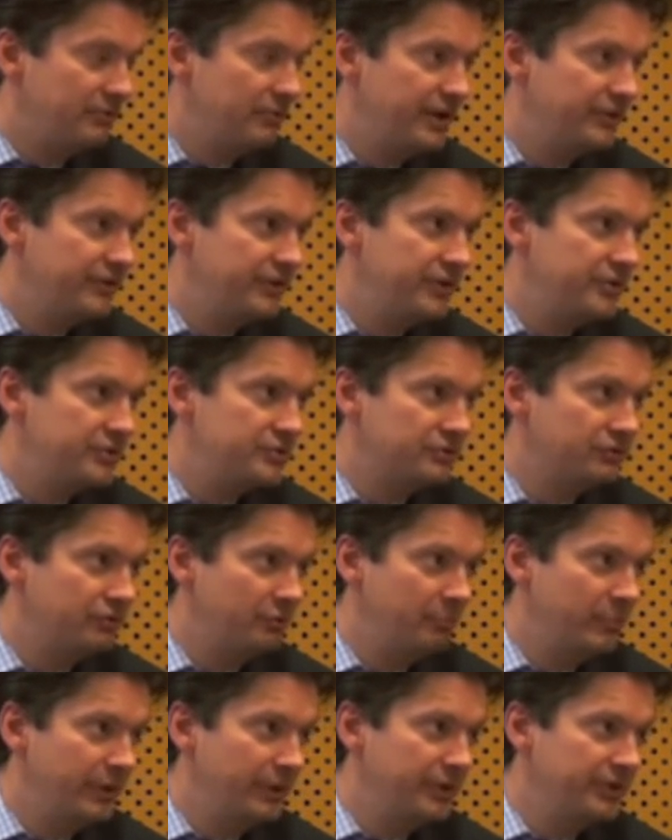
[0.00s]
had revenues of
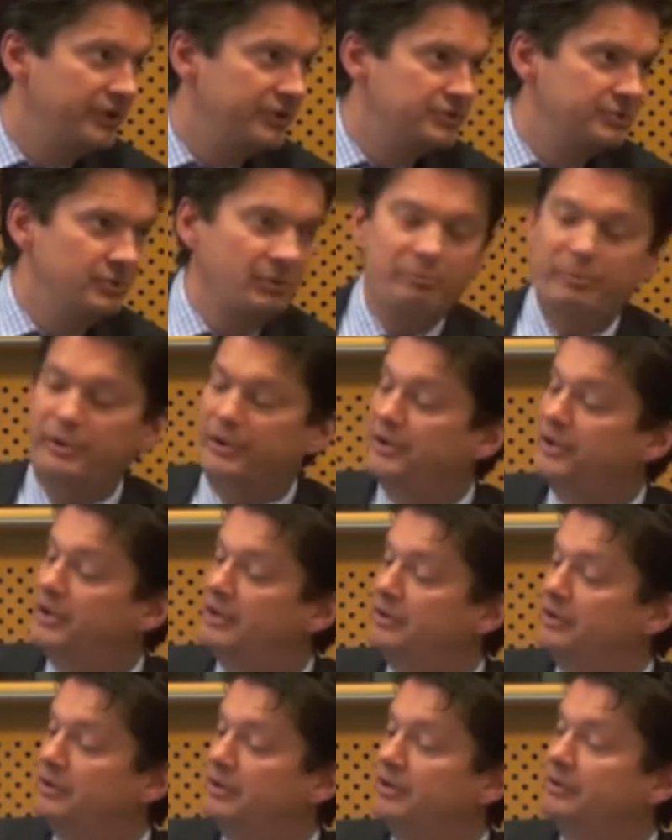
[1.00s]
€1 billion to €1.5
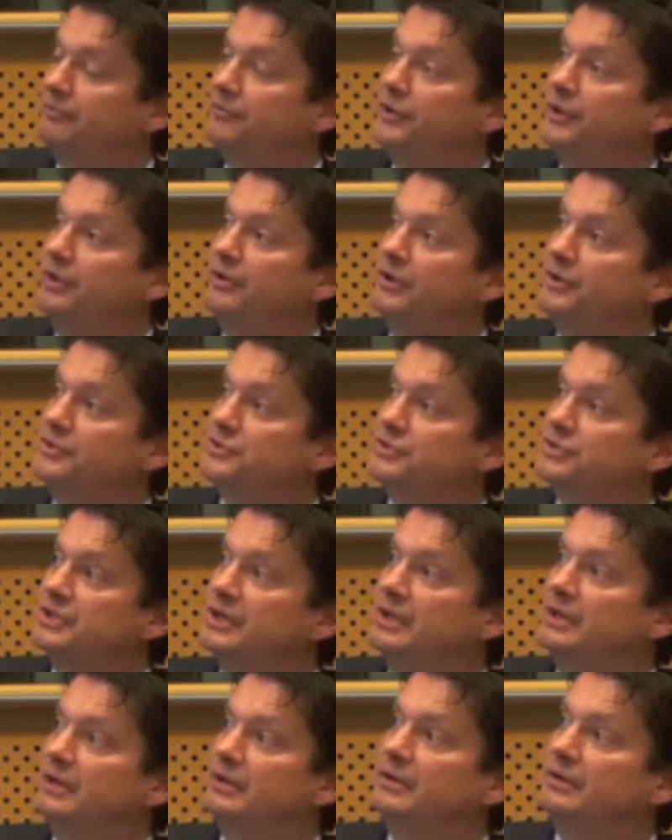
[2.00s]
billion.
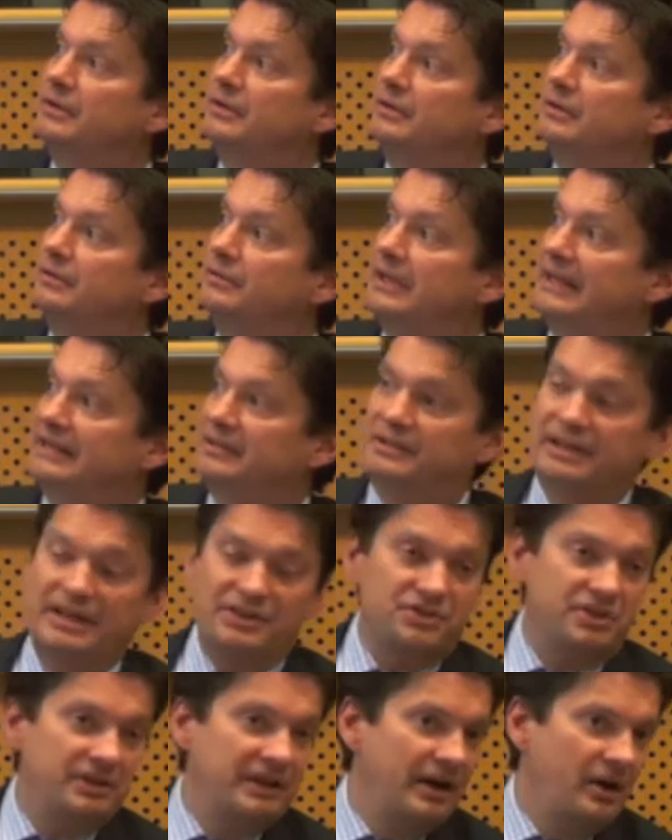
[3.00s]
That
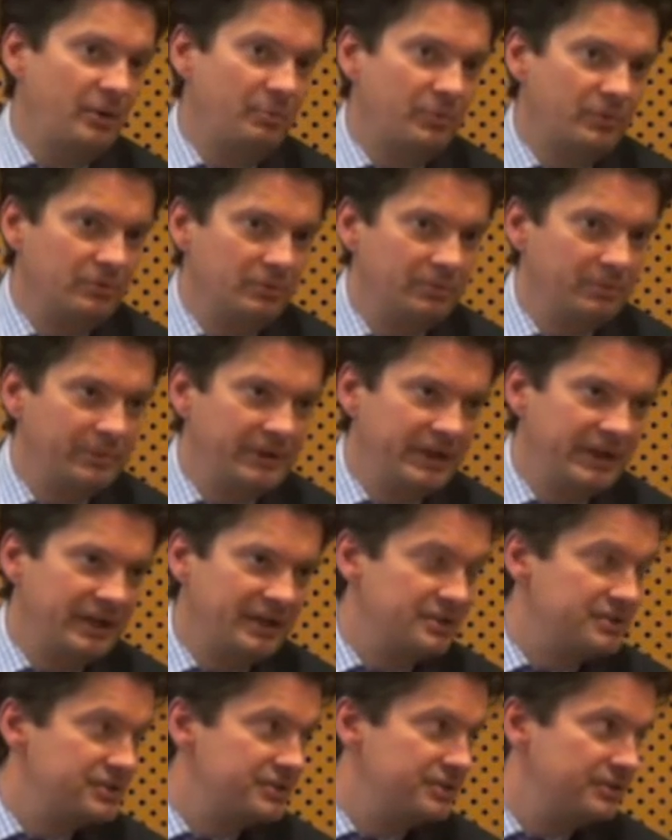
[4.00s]
desk now probably
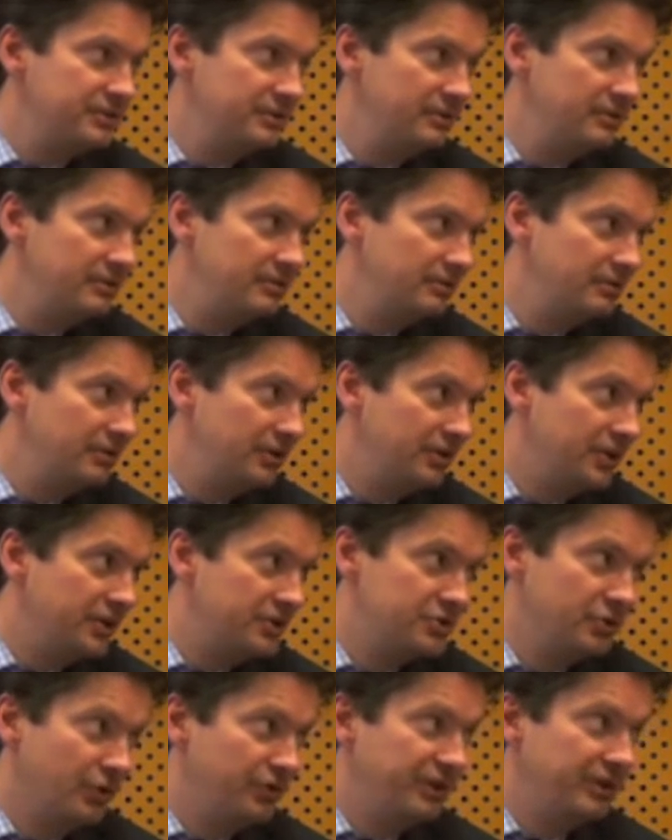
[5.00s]
has,
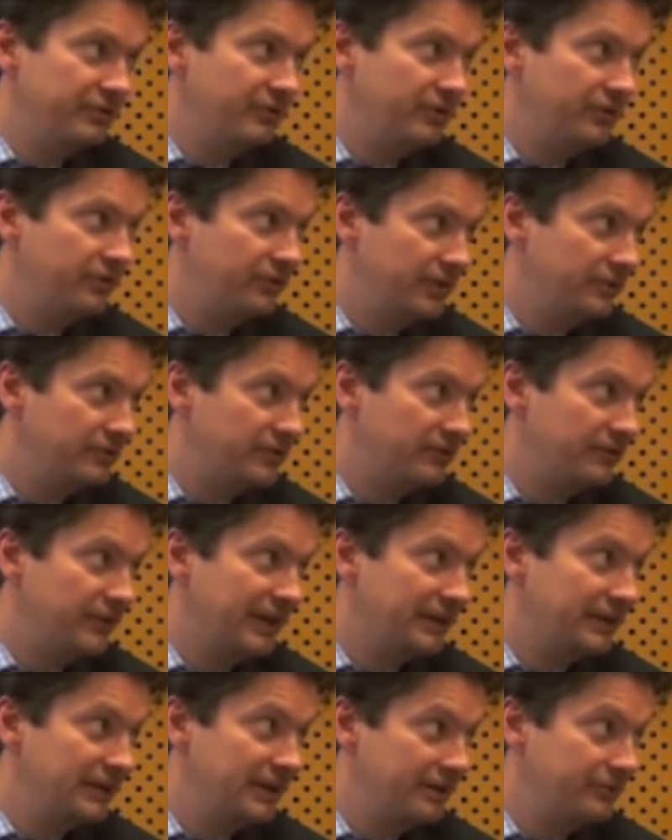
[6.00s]
there's not even a fifth of
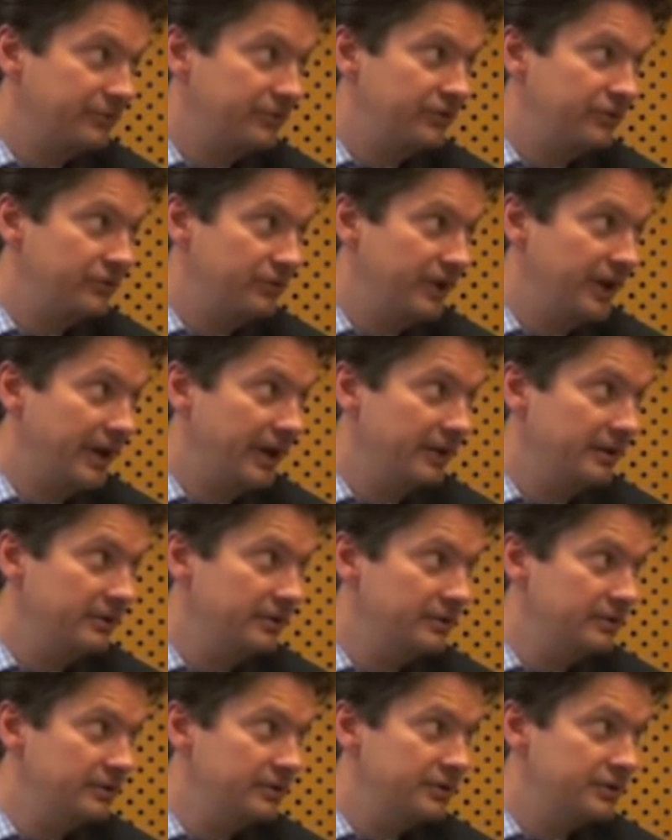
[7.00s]
that left today.
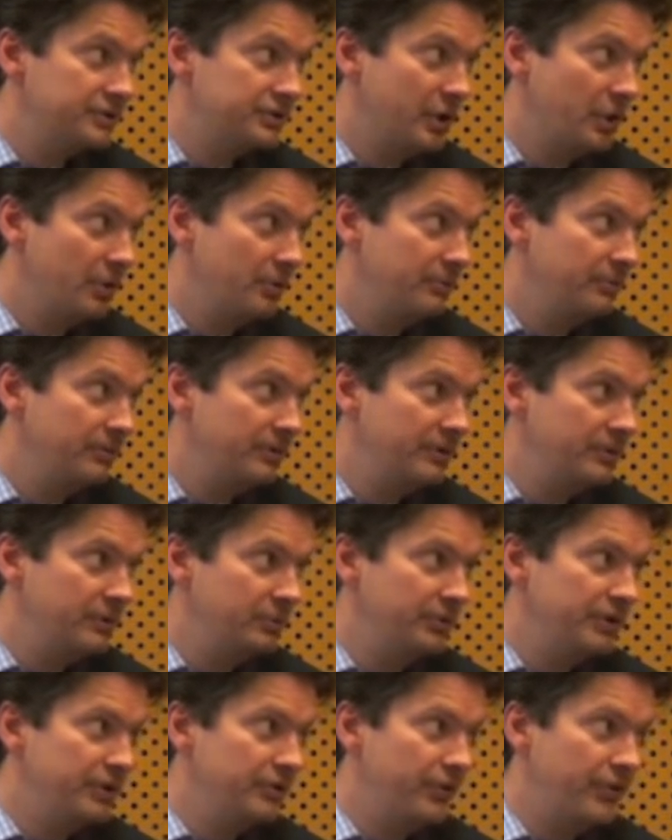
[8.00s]
So
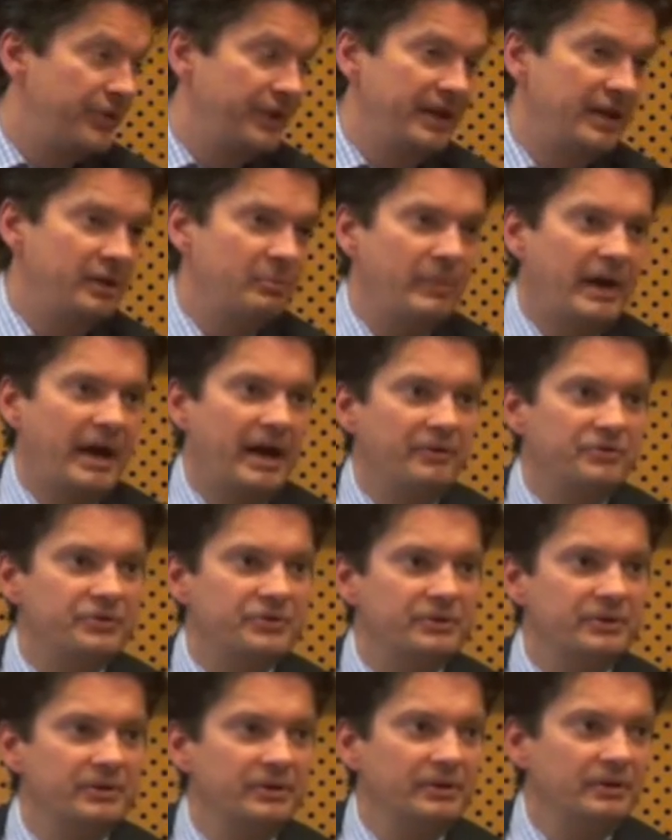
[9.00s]
when you think about
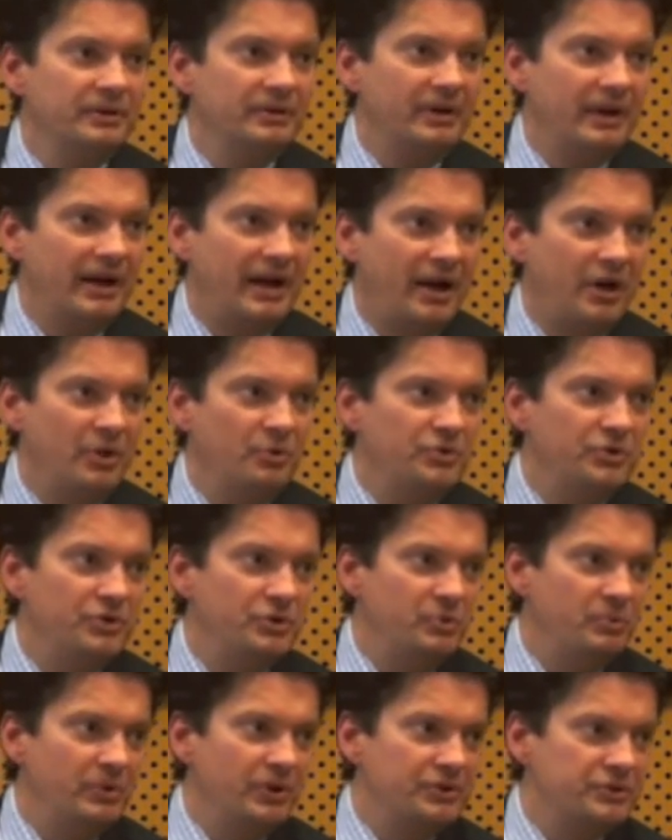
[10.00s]
how do
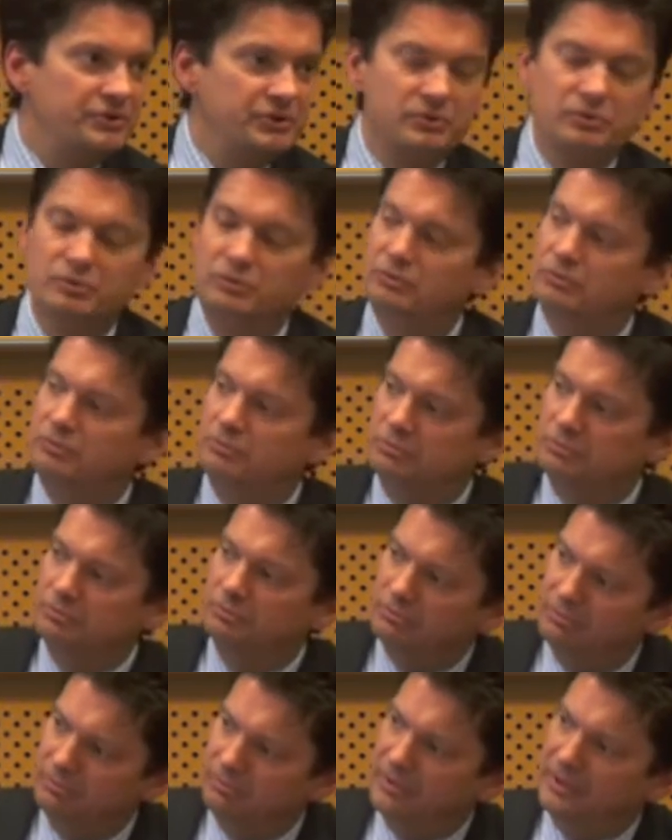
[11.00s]
you want to
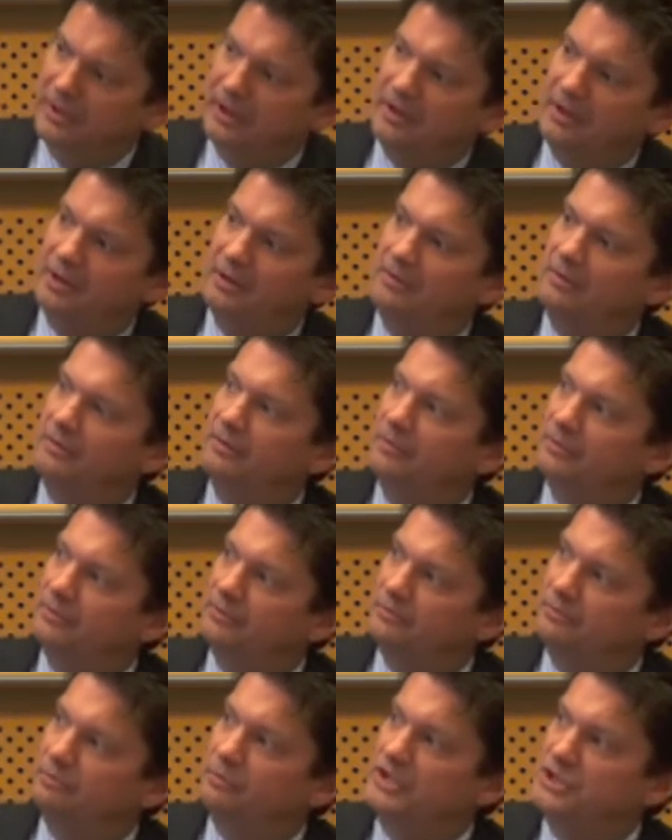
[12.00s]

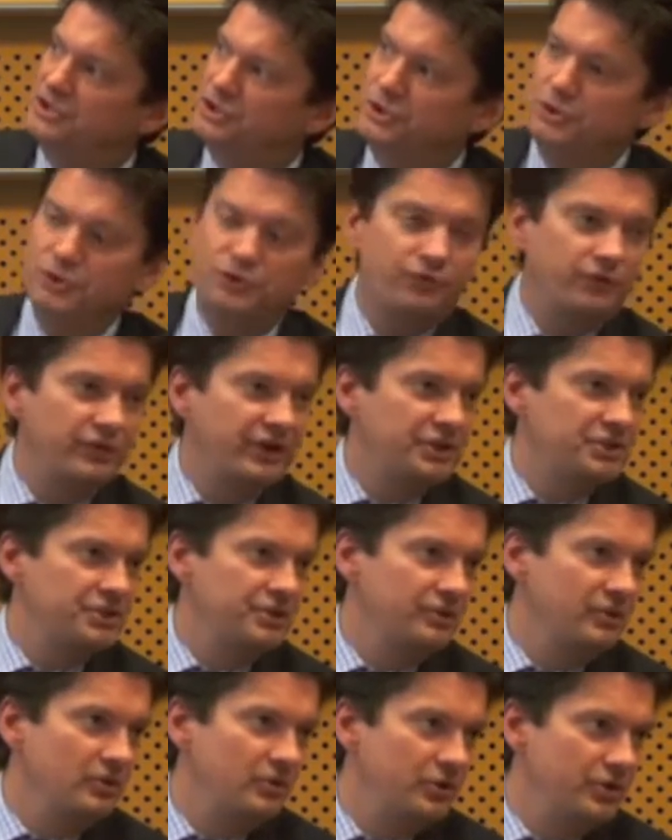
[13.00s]
reduce
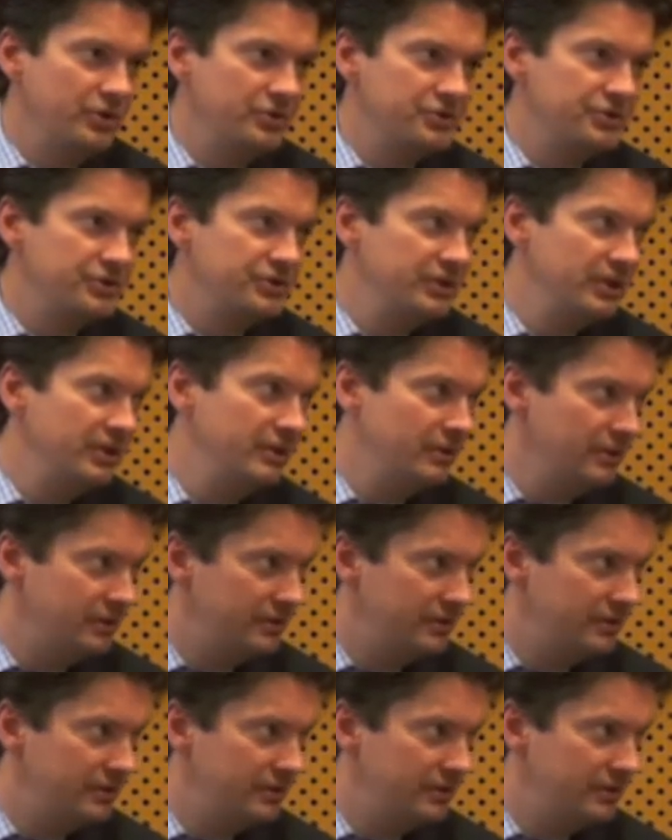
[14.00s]
frictional costs,